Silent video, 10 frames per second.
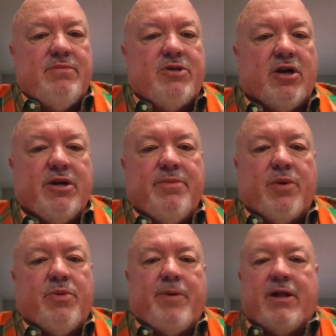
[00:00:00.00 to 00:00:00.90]
talking about
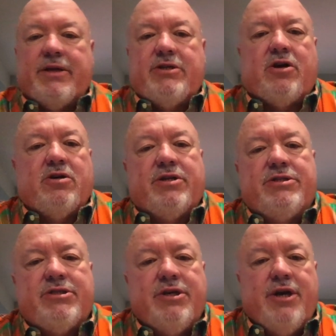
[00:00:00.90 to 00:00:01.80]
repelling
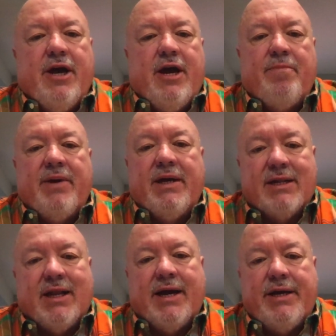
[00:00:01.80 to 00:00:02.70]
darkness and being
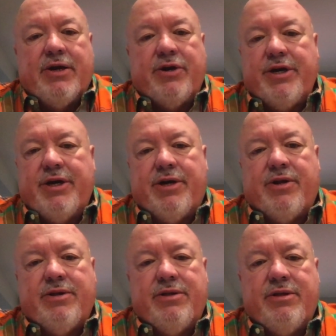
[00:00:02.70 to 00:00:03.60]
light on a hill.